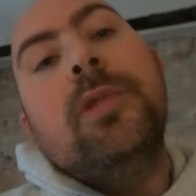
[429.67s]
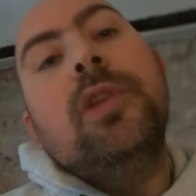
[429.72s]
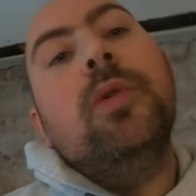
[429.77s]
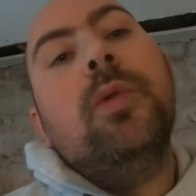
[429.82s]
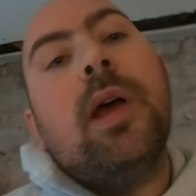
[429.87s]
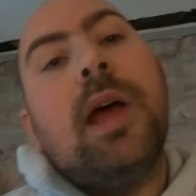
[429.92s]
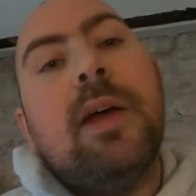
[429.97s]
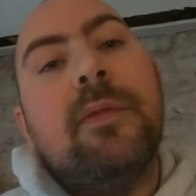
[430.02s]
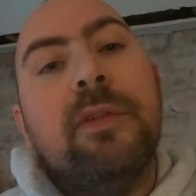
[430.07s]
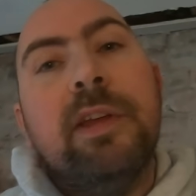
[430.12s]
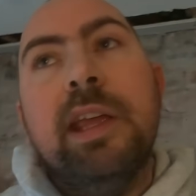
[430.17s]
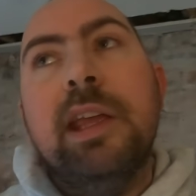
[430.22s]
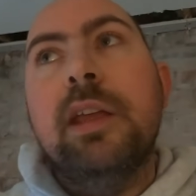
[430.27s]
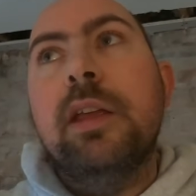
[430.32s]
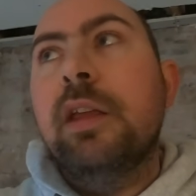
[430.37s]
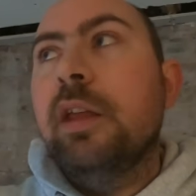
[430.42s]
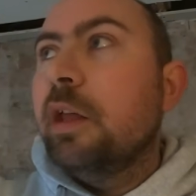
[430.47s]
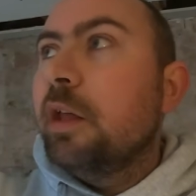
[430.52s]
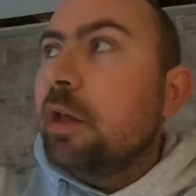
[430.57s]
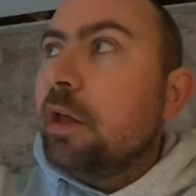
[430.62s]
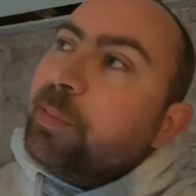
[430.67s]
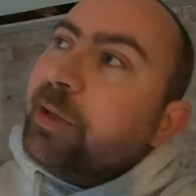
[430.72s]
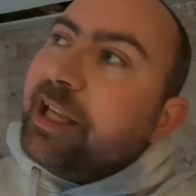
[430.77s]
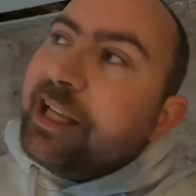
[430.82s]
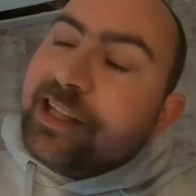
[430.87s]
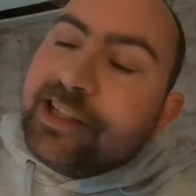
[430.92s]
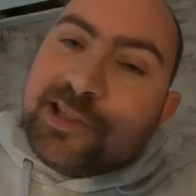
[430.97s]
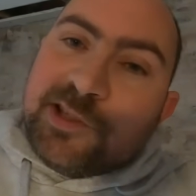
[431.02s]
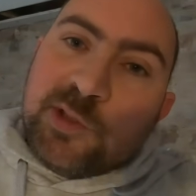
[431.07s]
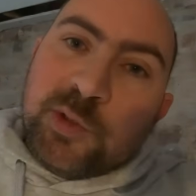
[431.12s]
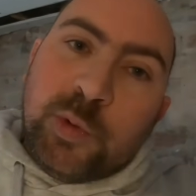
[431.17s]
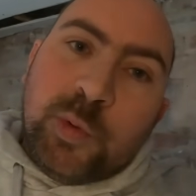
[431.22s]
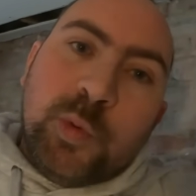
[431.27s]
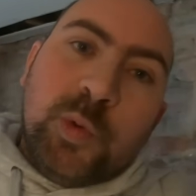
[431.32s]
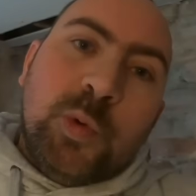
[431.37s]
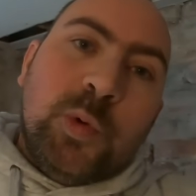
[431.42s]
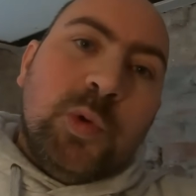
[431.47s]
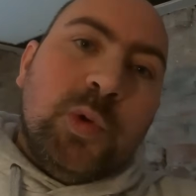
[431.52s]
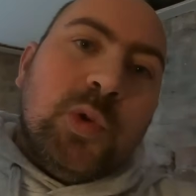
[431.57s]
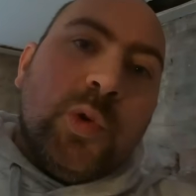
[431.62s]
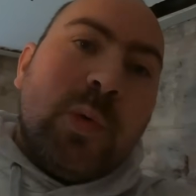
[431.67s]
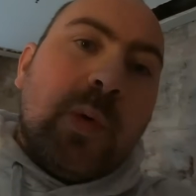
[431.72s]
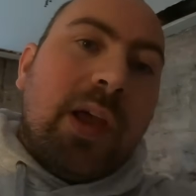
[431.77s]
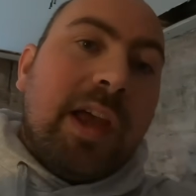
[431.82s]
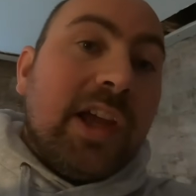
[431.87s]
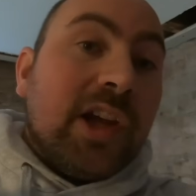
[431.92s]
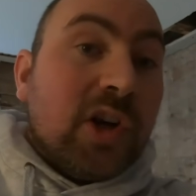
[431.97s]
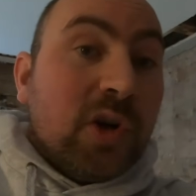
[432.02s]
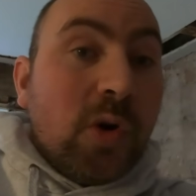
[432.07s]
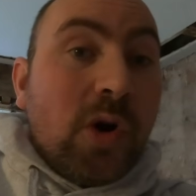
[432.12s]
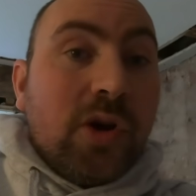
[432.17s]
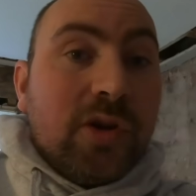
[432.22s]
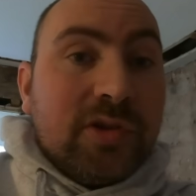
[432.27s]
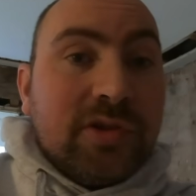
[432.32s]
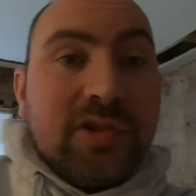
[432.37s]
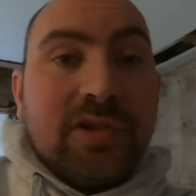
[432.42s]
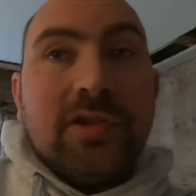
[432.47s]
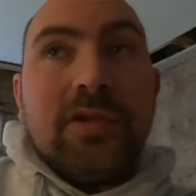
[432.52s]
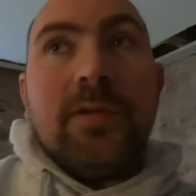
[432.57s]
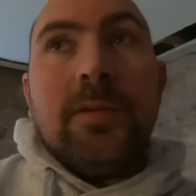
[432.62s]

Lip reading: you having splits all the way across.